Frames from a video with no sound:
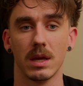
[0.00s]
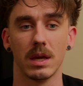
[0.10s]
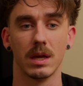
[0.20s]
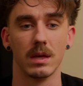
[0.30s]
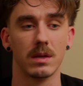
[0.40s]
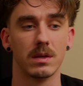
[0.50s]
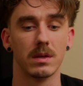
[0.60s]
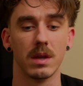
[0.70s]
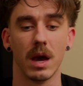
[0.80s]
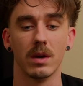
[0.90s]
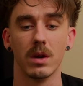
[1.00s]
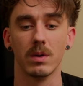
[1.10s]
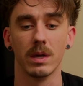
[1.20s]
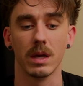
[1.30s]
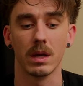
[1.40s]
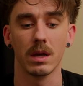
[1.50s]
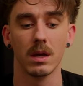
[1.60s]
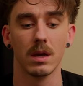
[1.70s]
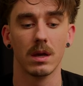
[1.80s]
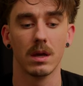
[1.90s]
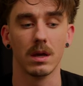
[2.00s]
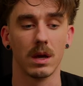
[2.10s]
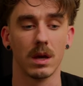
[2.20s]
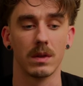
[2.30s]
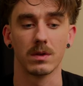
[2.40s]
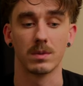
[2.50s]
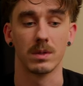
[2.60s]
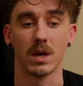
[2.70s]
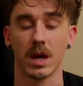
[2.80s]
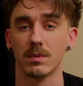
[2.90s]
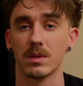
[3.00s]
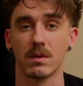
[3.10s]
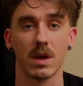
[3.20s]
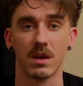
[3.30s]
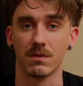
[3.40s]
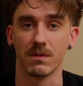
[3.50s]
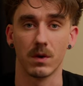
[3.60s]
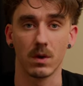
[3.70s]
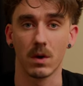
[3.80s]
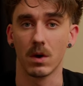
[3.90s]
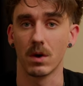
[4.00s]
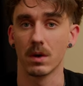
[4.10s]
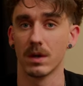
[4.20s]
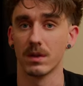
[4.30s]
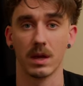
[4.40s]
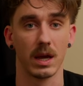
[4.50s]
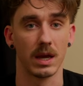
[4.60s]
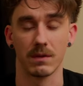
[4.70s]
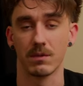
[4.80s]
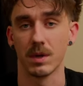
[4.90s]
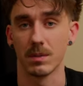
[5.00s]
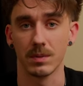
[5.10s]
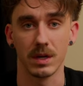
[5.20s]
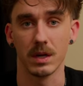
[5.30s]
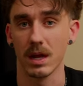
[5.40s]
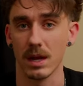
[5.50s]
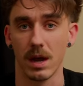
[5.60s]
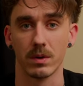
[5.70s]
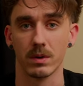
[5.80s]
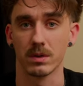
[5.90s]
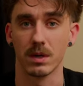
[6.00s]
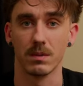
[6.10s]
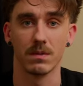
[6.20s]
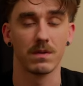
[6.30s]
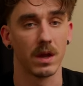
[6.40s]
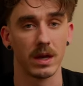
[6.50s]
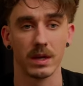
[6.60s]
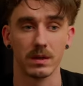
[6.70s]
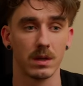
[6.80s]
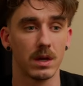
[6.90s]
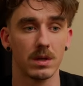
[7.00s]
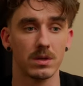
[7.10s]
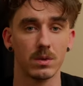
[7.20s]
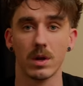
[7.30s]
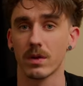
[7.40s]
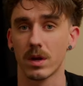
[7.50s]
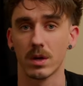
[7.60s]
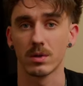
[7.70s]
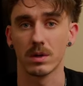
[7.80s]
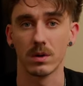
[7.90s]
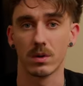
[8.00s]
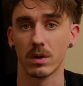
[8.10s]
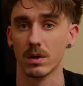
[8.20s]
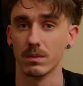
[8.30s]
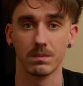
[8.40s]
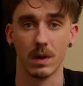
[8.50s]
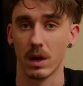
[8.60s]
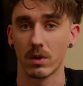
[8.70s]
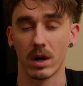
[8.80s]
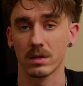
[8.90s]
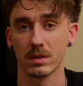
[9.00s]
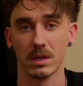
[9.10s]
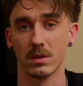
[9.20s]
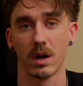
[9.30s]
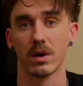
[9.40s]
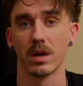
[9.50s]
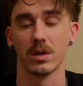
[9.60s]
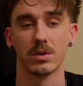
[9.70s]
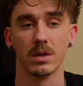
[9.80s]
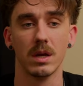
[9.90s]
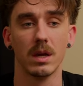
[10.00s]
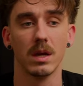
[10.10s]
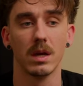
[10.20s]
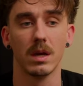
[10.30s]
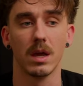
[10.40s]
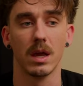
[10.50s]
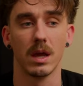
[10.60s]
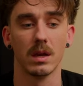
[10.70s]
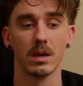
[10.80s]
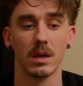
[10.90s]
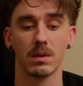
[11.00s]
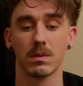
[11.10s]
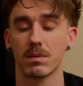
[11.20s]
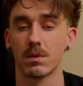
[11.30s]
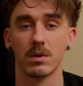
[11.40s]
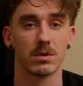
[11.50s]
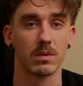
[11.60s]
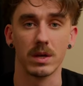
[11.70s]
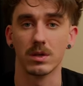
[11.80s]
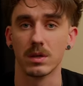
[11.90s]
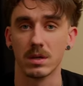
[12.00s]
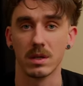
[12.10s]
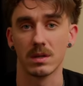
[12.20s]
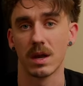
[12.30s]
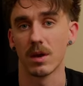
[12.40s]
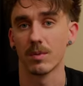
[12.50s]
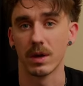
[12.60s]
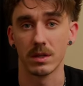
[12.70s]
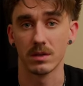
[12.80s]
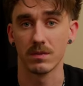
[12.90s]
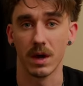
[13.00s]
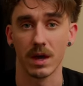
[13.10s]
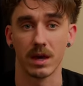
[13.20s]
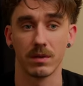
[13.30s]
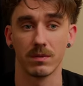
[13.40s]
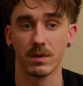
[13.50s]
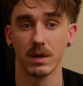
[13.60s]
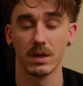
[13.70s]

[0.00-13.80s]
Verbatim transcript: and not knowing Uh, there's been times I've gotten a phone call and I have to be on a plane in eight hours and flying to another country or a, across the entire country, and it throws a wrench into the entire plans that I have